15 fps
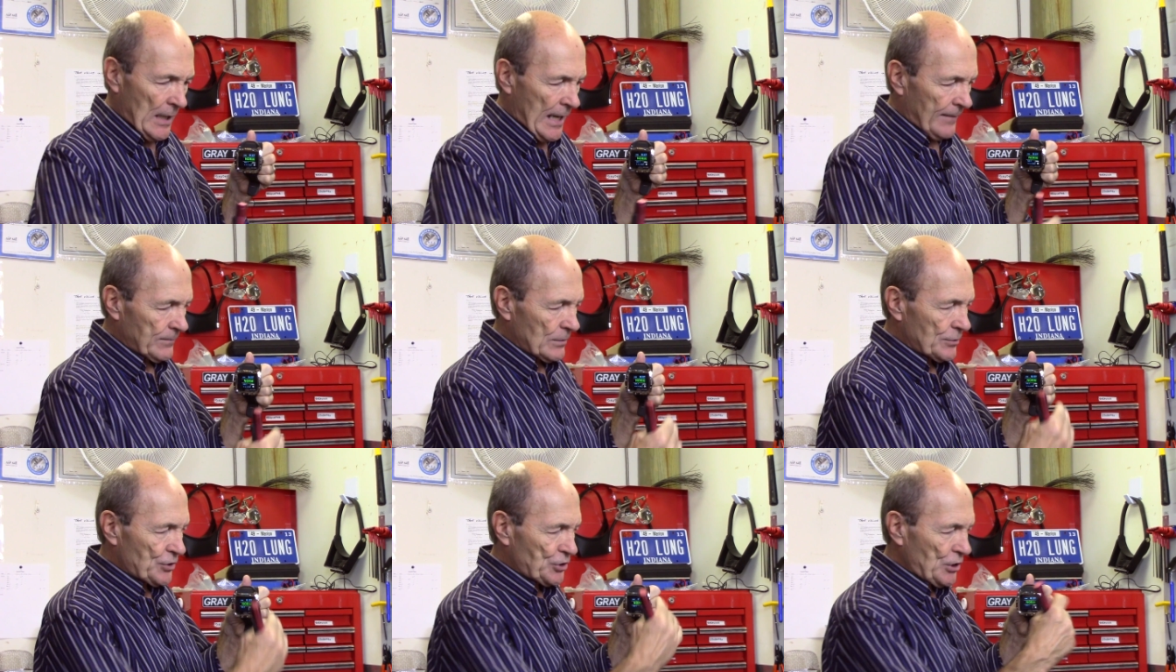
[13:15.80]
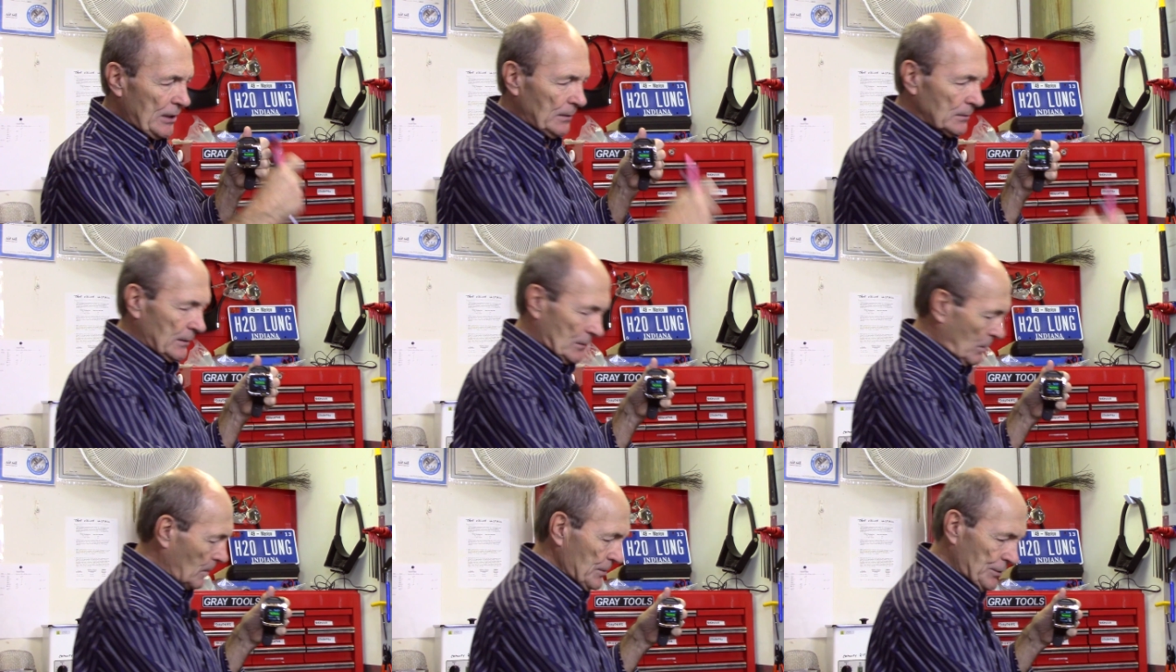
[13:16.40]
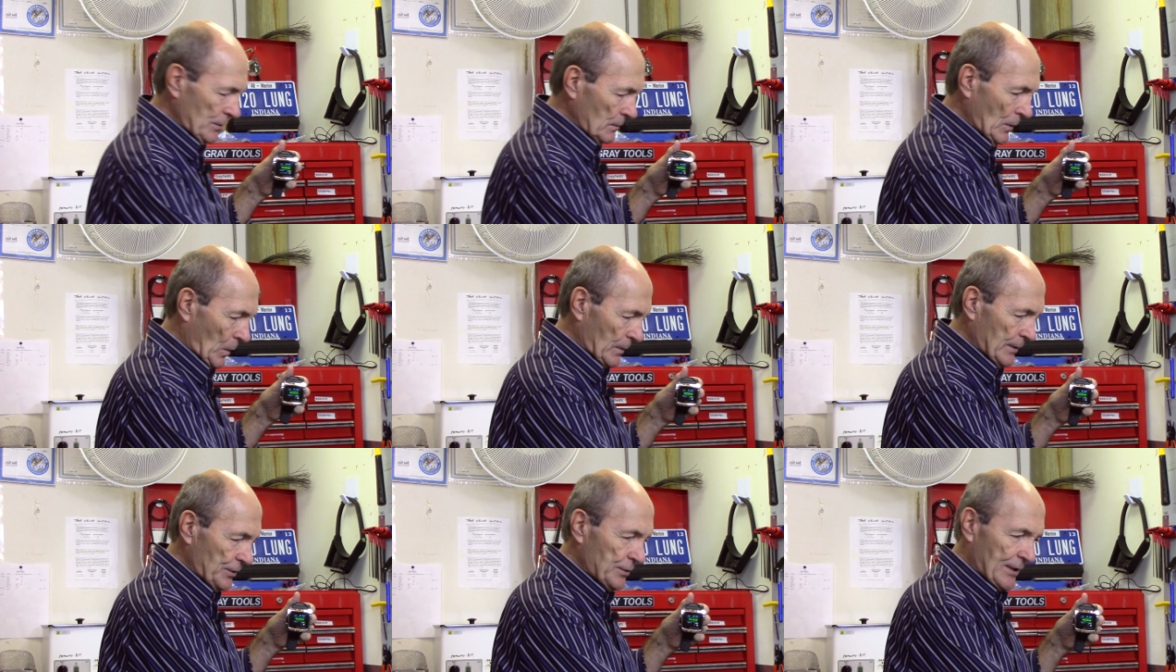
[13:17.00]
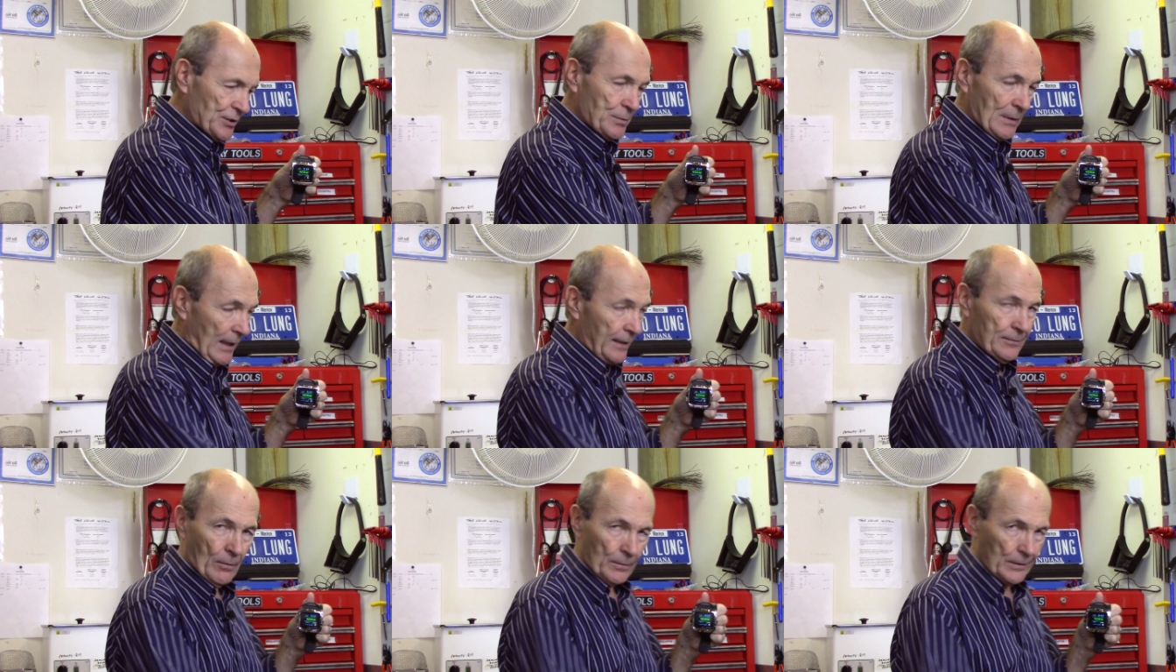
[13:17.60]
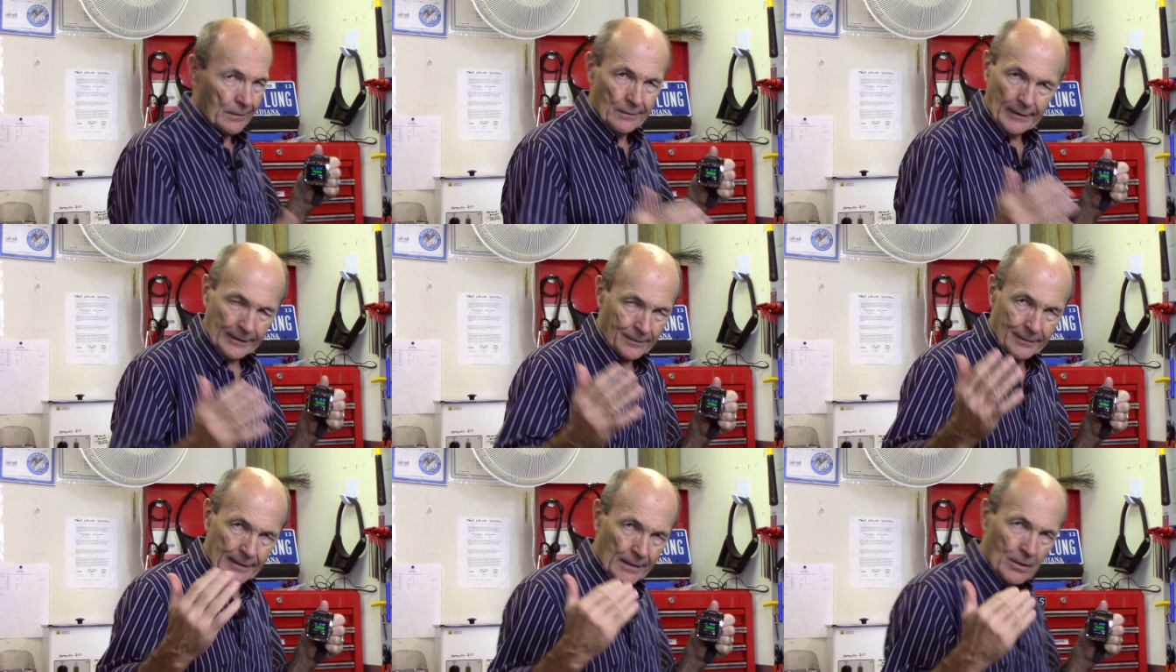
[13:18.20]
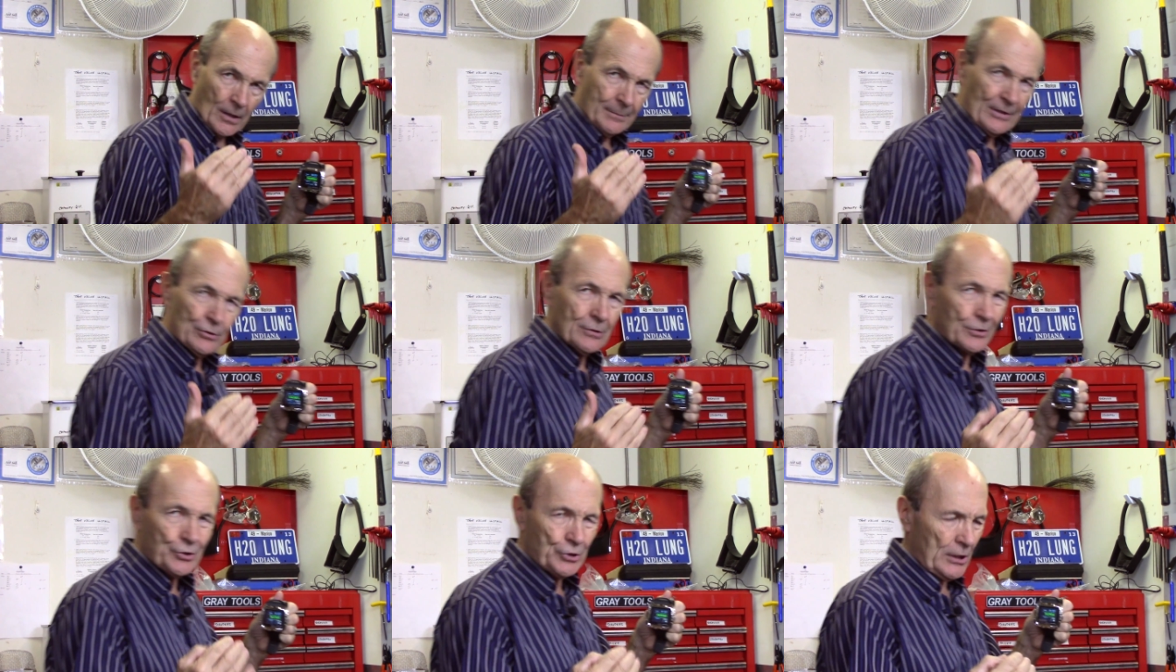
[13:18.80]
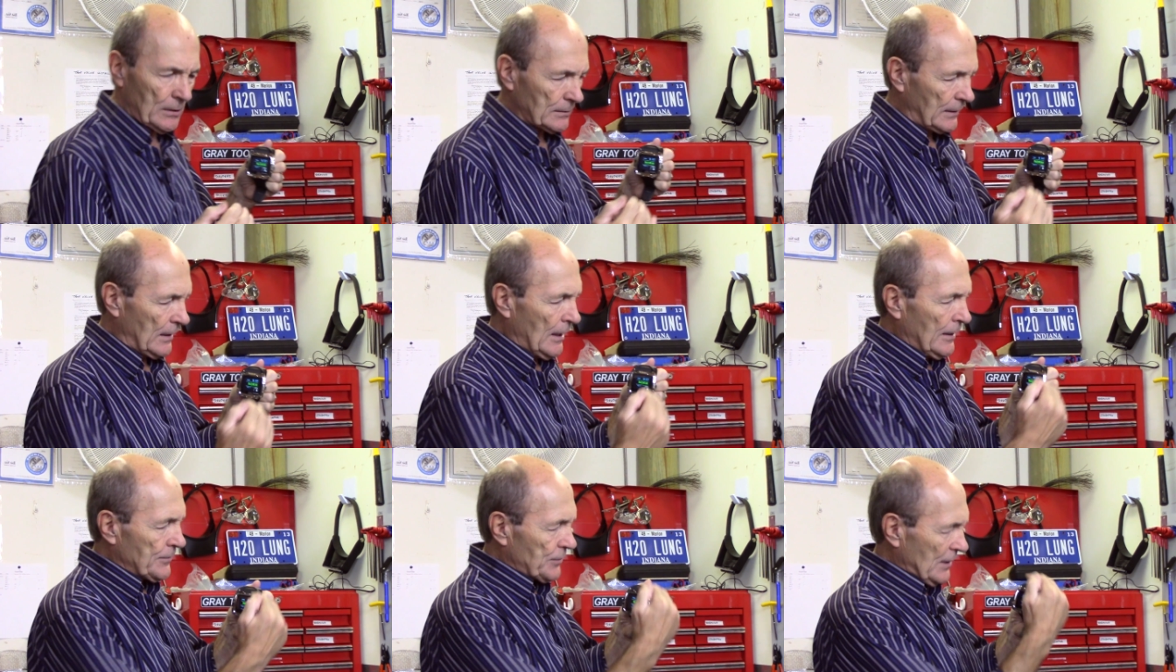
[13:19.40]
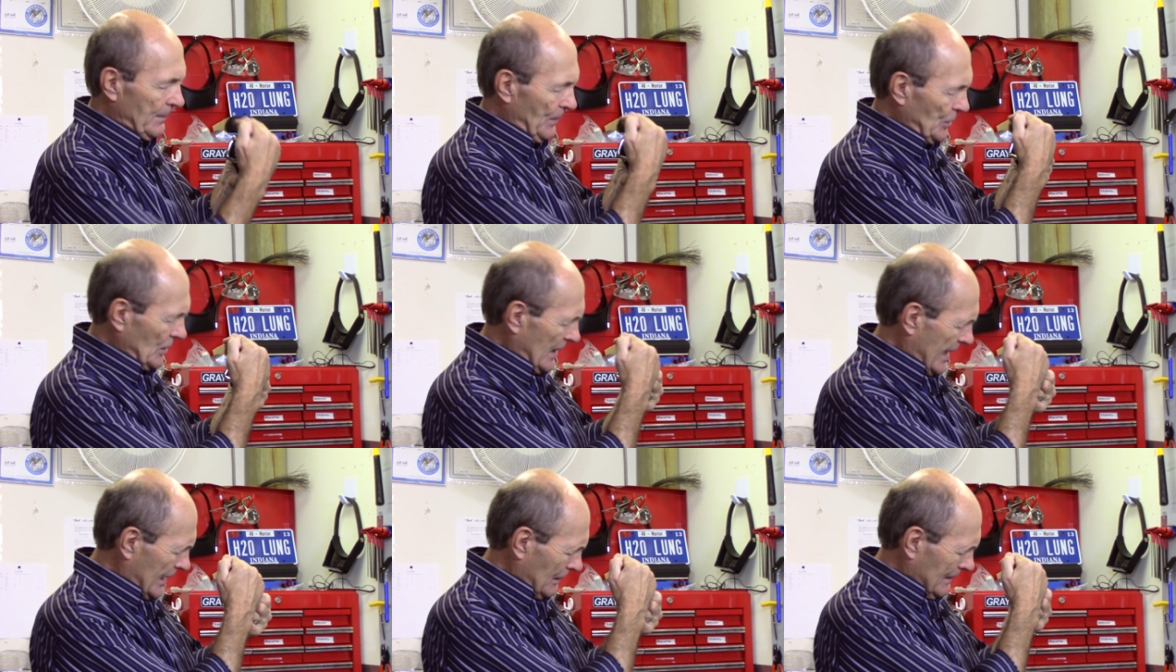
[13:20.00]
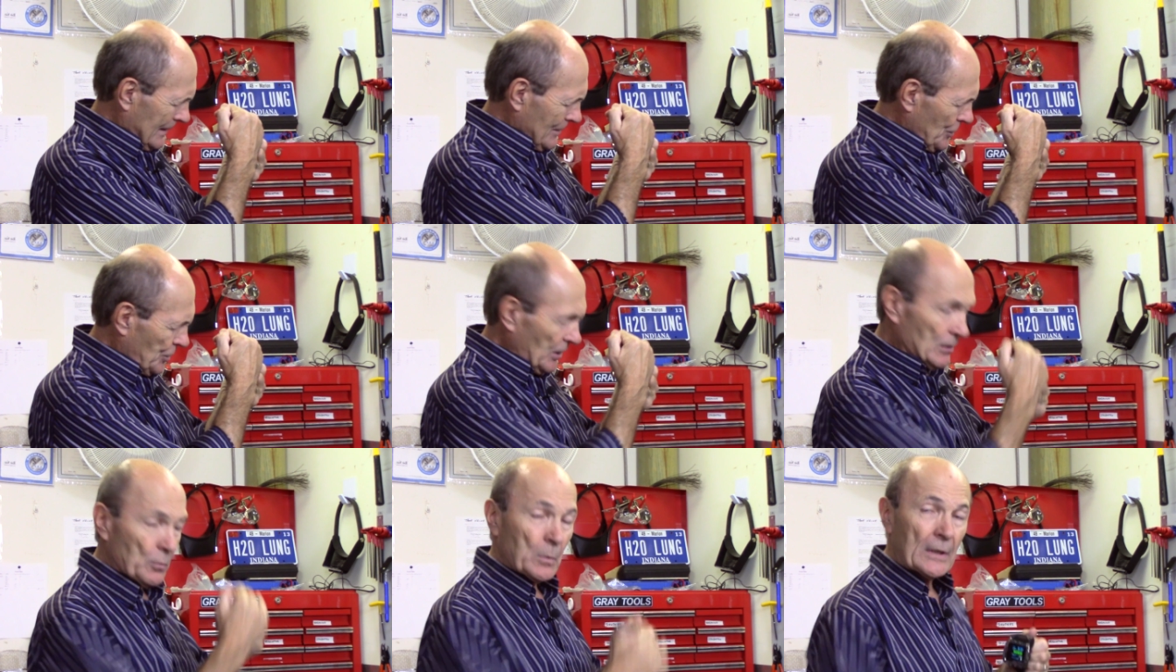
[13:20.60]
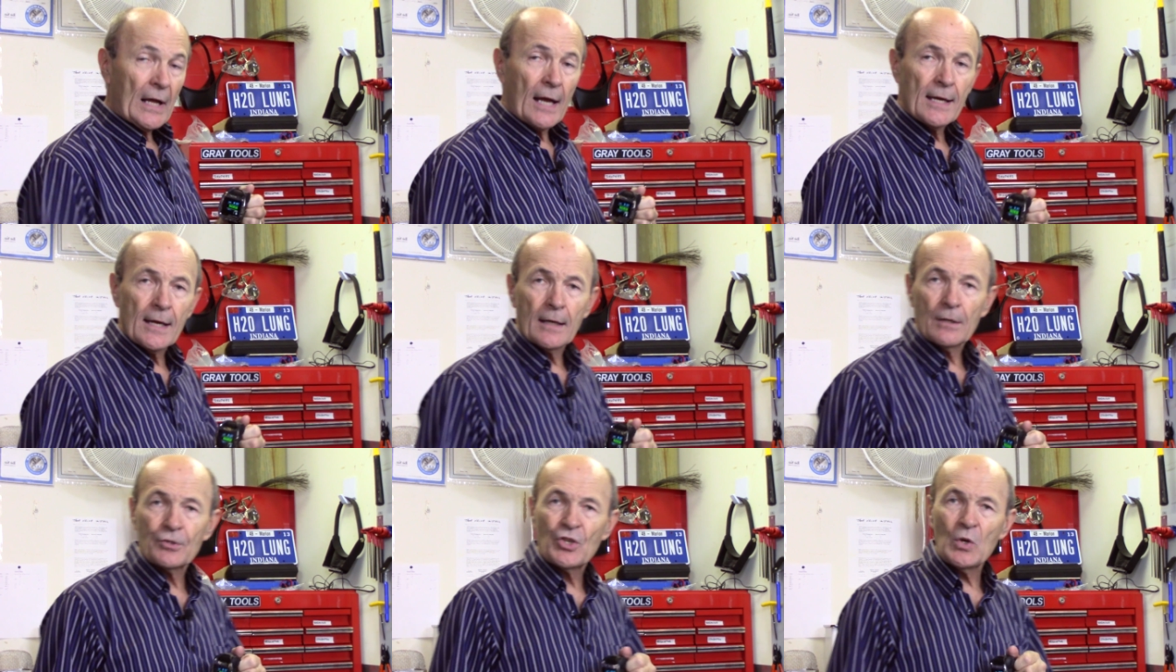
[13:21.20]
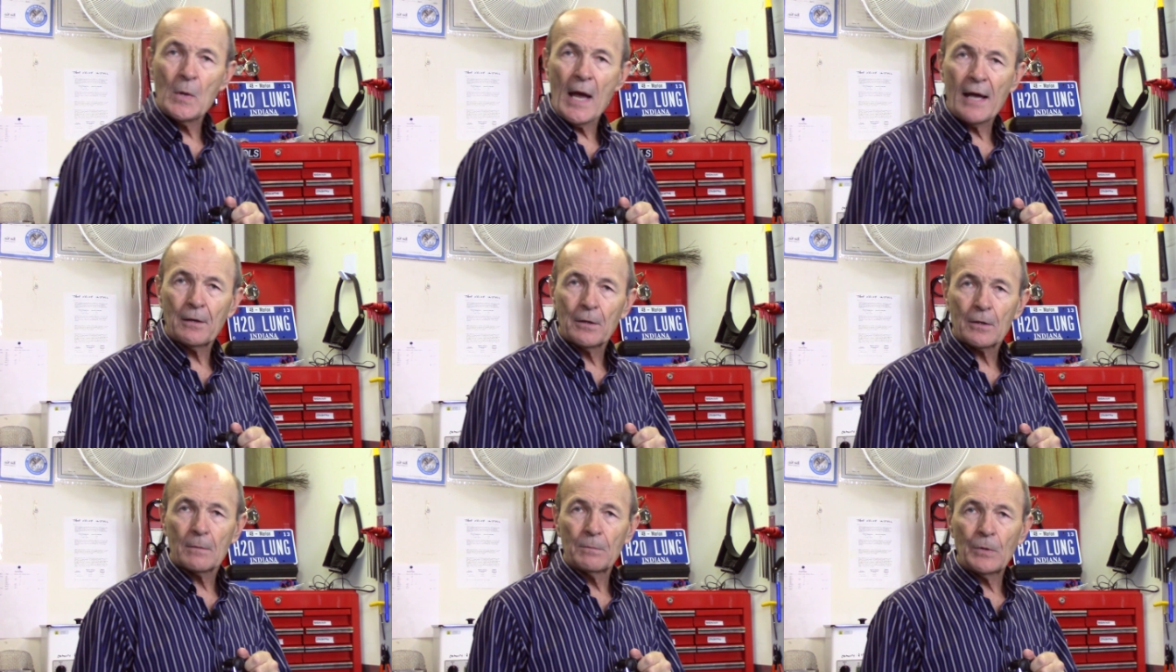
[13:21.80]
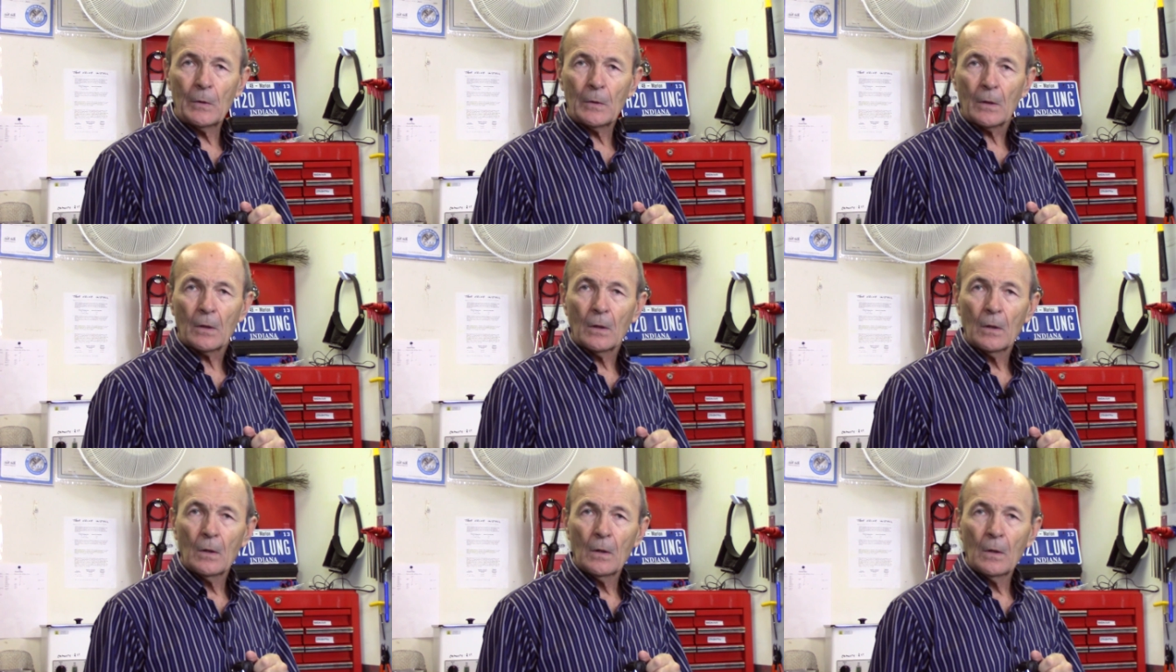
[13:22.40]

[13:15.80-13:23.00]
going to have to shield it. Of course, you know this. That's what I know. You're going. To, I'm going to get comments. Just shield it. So you put your hand around and shield it. Well, now you got a two-handed computer.